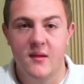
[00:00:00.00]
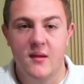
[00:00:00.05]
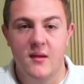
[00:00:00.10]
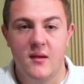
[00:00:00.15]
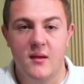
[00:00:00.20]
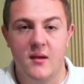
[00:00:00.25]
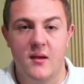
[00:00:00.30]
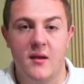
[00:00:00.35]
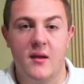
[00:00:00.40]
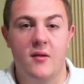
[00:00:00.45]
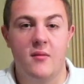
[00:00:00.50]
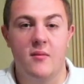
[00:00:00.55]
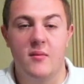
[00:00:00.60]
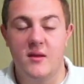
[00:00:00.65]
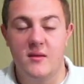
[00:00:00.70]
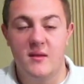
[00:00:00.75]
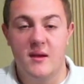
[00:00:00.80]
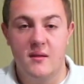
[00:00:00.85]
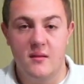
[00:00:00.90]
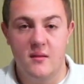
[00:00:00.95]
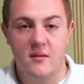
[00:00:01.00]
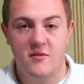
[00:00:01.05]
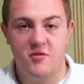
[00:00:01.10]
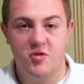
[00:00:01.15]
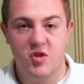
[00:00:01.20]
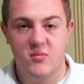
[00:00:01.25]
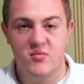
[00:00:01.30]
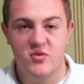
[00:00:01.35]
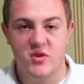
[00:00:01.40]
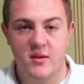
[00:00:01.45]
down in the
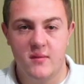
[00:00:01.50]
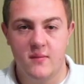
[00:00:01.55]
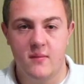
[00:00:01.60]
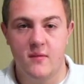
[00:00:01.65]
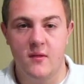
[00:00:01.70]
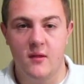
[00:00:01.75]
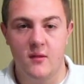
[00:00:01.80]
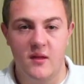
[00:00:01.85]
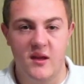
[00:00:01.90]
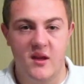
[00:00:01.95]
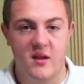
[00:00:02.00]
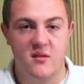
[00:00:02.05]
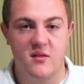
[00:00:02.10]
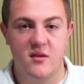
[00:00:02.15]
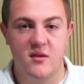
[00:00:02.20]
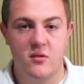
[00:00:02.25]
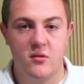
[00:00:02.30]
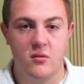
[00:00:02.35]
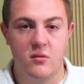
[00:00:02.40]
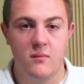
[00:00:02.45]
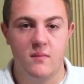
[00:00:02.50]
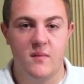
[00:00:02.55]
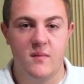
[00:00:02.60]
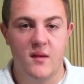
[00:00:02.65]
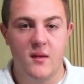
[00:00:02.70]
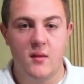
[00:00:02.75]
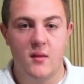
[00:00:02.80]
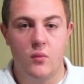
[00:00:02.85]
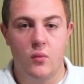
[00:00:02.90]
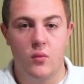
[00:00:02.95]
description, the link to
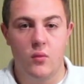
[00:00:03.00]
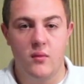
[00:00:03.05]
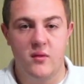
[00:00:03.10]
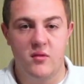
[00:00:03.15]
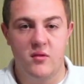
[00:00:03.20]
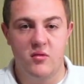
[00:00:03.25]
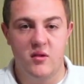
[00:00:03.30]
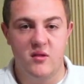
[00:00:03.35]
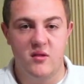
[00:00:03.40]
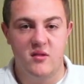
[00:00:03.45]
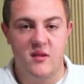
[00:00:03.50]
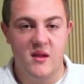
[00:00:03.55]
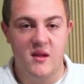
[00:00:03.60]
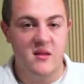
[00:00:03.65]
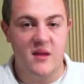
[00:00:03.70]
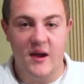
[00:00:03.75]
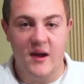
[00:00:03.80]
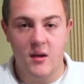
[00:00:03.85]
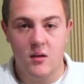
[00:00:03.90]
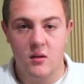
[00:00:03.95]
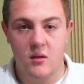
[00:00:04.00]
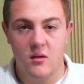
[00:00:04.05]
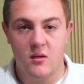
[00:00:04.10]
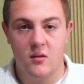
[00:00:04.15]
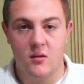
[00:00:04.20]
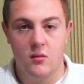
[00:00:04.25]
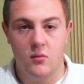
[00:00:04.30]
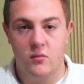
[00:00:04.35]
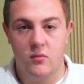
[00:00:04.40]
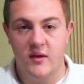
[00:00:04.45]
is the entire
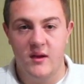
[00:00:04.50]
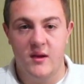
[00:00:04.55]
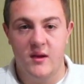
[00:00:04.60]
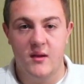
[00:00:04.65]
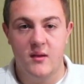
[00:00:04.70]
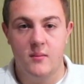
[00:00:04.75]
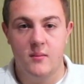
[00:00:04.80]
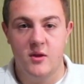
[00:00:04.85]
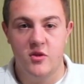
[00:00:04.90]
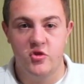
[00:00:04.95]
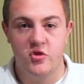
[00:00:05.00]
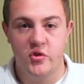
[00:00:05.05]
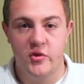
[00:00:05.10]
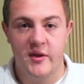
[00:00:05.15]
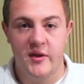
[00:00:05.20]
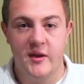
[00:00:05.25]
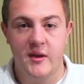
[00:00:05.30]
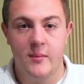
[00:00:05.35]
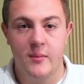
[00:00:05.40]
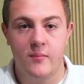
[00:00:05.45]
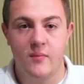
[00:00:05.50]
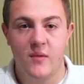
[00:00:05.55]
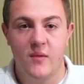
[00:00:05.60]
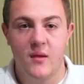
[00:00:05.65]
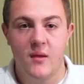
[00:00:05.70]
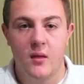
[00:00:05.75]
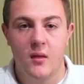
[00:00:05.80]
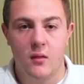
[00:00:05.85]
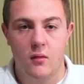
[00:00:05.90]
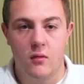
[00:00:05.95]
article. Read it, enjoy it,
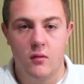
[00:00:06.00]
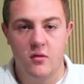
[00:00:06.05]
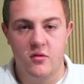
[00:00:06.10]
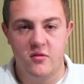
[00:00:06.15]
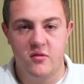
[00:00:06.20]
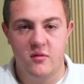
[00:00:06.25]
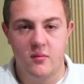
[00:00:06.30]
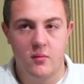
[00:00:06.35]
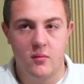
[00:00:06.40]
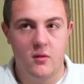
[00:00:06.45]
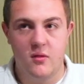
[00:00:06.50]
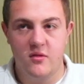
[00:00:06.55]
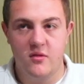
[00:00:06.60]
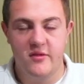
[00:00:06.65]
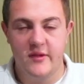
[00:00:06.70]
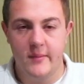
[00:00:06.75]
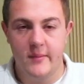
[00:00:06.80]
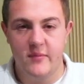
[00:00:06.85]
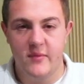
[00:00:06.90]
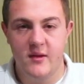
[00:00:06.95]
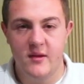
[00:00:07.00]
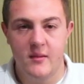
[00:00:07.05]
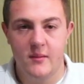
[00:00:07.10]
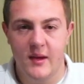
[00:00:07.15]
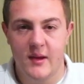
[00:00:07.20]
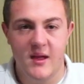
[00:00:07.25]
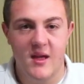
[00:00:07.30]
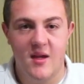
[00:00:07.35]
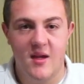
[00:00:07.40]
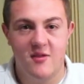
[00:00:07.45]
learn something,
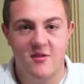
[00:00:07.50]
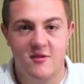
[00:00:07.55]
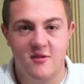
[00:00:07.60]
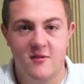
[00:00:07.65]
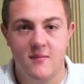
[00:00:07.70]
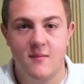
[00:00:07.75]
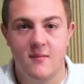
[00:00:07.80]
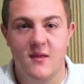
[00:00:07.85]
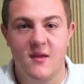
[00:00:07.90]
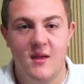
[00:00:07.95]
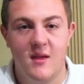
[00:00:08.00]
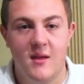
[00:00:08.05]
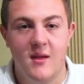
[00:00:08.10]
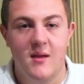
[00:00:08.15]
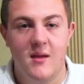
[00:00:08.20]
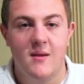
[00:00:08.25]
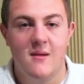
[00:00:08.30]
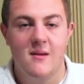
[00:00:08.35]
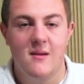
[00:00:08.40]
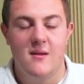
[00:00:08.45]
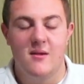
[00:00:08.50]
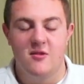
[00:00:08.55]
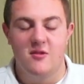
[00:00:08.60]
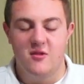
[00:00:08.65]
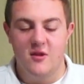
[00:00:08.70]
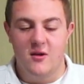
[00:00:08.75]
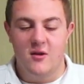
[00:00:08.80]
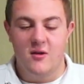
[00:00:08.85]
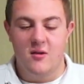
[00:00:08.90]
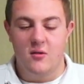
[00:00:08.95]
I guess.
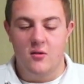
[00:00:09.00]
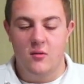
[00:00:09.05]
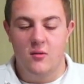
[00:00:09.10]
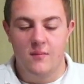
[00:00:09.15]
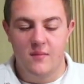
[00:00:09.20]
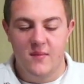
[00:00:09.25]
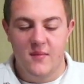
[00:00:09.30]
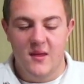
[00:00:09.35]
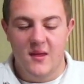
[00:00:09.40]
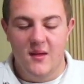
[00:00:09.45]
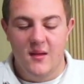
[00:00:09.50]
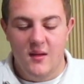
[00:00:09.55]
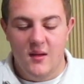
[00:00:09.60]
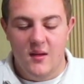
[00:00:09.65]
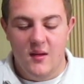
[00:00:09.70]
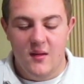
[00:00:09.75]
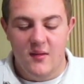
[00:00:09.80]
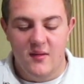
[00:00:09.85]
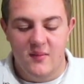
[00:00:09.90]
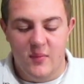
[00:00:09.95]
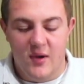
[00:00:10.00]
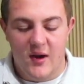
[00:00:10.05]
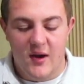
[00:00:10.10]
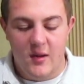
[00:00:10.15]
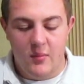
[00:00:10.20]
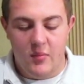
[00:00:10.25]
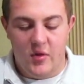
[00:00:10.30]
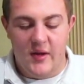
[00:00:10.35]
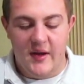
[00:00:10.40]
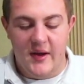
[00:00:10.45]
So,
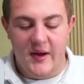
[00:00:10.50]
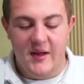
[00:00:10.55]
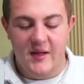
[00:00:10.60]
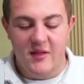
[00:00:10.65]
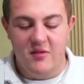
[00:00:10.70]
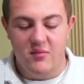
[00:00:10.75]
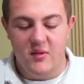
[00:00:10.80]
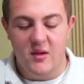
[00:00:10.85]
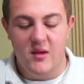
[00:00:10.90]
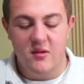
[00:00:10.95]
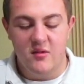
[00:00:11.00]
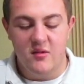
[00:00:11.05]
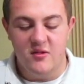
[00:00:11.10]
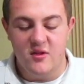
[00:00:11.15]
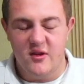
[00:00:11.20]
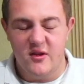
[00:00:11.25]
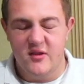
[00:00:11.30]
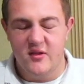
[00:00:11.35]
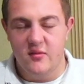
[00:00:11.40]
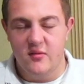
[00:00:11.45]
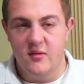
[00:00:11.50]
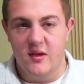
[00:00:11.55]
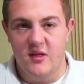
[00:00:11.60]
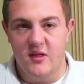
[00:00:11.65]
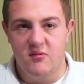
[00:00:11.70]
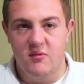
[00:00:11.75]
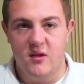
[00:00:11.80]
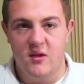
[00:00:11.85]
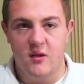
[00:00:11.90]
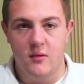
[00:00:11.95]
bottom line, as we
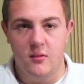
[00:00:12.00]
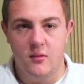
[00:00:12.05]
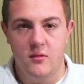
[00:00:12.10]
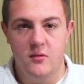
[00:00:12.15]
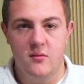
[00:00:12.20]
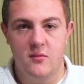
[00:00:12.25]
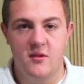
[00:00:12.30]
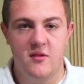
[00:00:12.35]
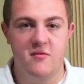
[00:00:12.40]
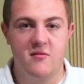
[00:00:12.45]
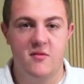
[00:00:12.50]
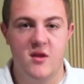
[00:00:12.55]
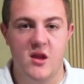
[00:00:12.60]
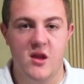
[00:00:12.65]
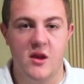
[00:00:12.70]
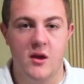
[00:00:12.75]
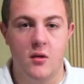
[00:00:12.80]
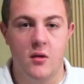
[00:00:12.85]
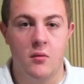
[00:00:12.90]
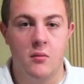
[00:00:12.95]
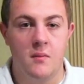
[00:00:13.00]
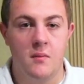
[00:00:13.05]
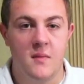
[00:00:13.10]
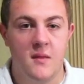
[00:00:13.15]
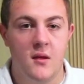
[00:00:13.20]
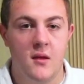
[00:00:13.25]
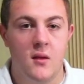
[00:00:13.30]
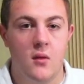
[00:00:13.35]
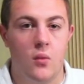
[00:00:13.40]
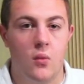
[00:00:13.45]
conclude this video,
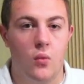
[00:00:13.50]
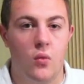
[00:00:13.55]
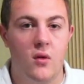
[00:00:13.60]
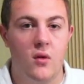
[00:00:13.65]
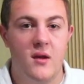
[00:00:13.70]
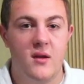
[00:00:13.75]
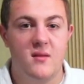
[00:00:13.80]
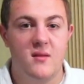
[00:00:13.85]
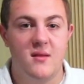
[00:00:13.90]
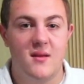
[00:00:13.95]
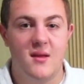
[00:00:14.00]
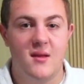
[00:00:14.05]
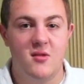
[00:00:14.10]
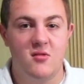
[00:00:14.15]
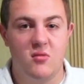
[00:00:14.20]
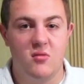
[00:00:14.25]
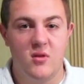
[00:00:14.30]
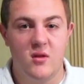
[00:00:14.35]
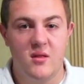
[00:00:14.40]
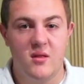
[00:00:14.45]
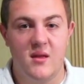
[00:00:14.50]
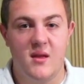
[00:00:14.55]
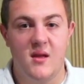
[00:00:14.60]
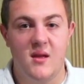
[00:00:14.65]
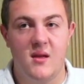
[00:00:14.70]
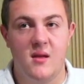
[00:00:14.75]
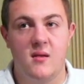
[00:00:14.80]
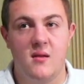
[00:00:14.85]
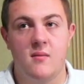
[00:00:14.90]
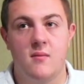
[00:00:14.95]
what is
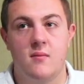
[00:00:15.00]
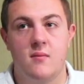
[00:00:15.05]
really,